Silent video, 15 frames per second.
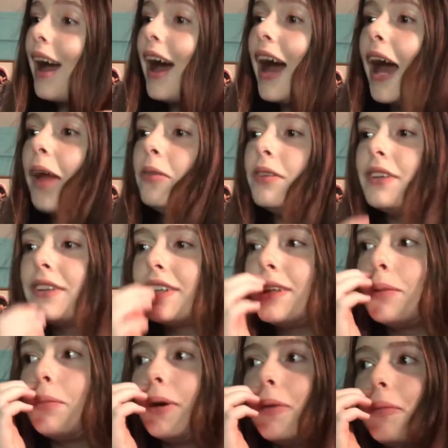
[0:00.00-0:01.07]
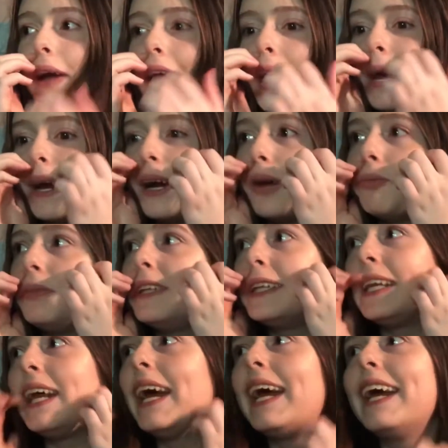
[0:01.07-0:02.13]
I'm just gonna put my hair up
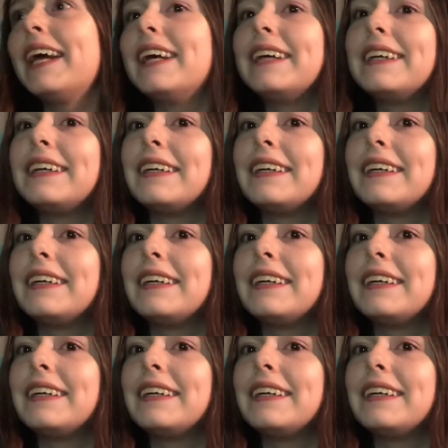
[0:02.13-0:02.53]
today.